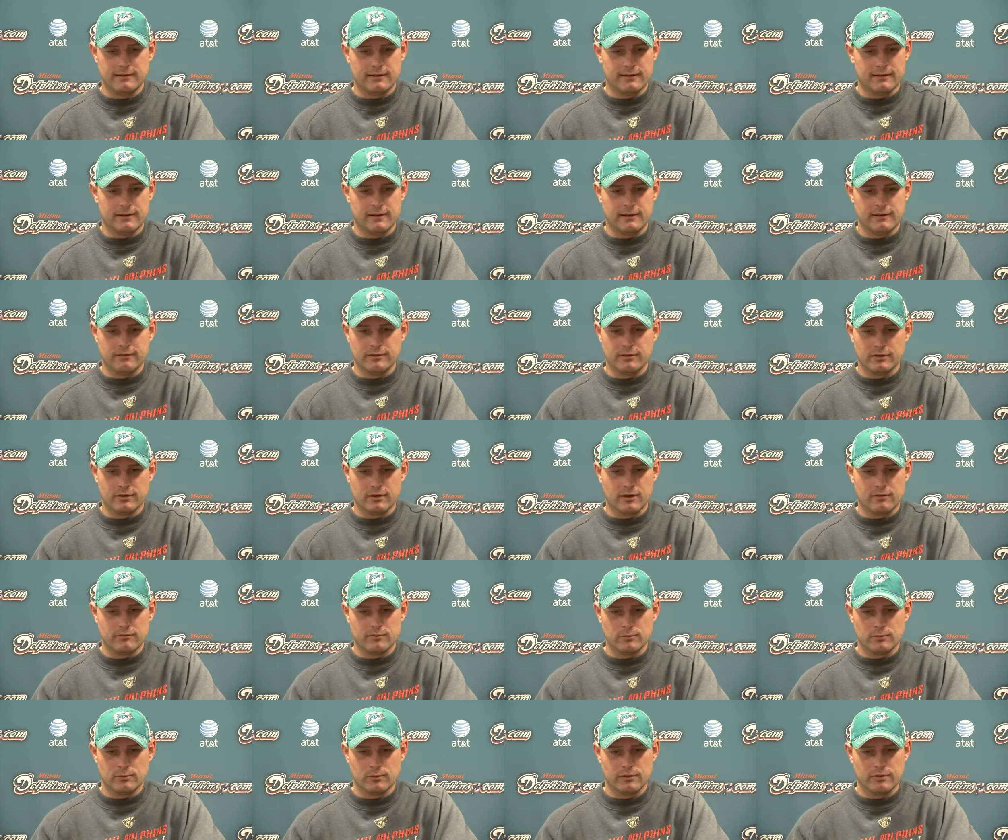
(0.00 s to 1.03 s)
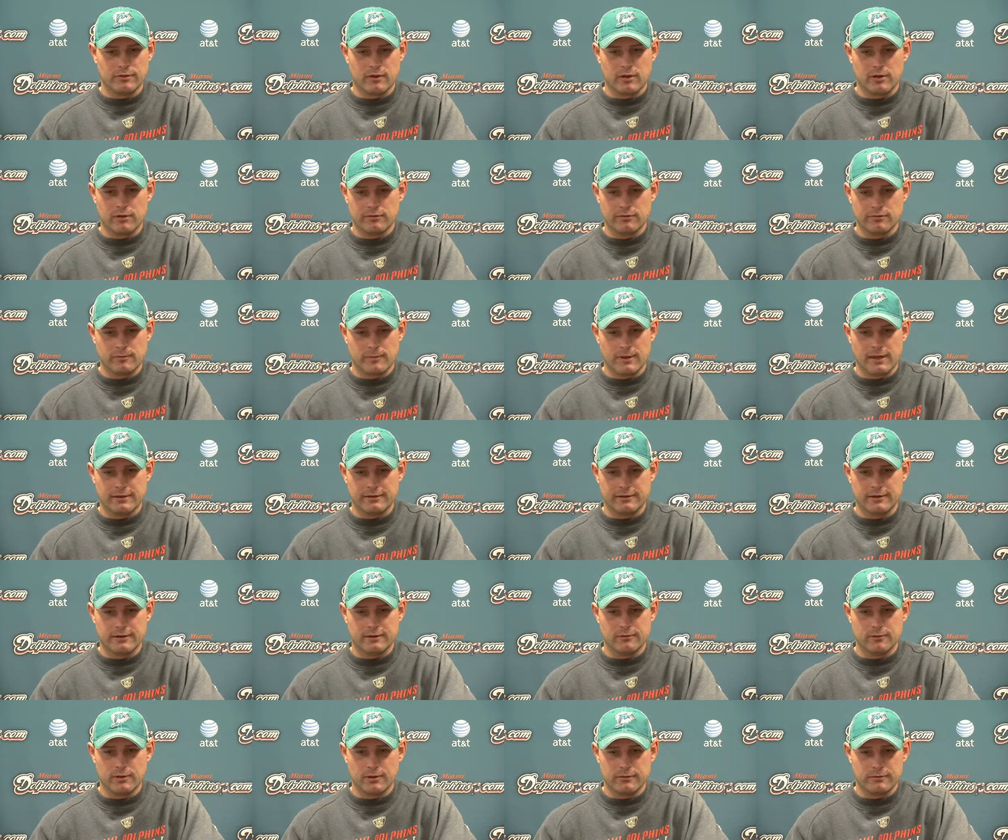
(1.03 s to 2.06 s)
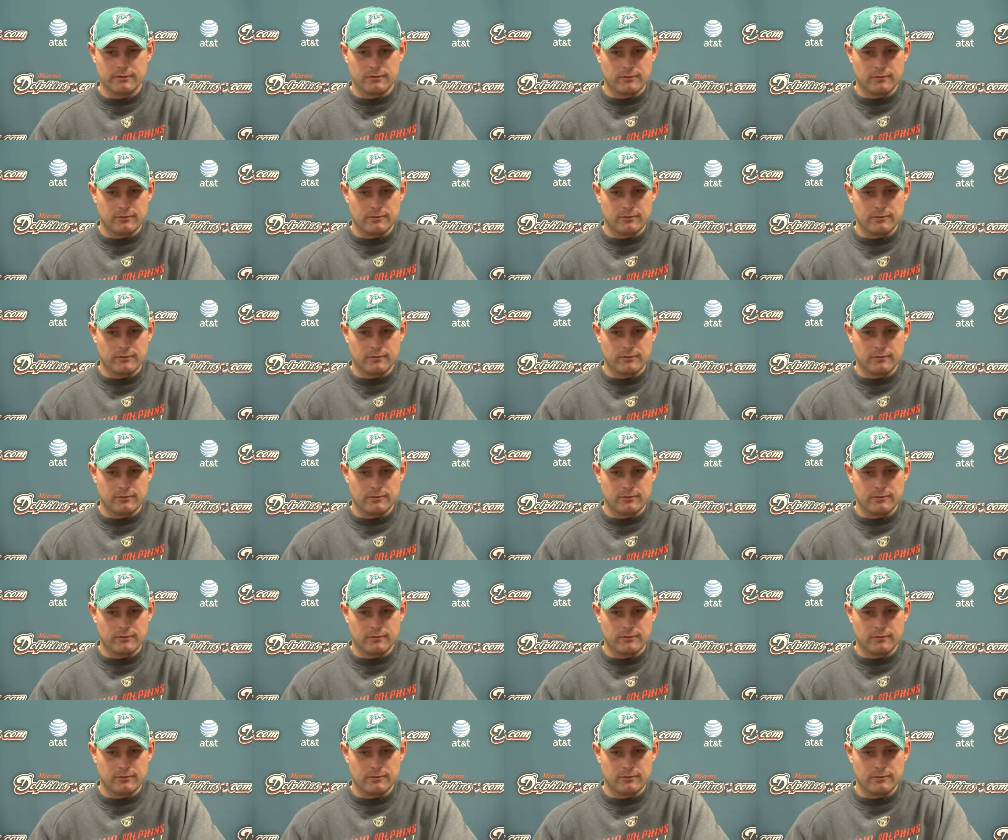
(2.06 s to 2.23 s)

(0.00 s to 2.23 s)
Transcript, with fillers: and I feel comfortable with all of them out there running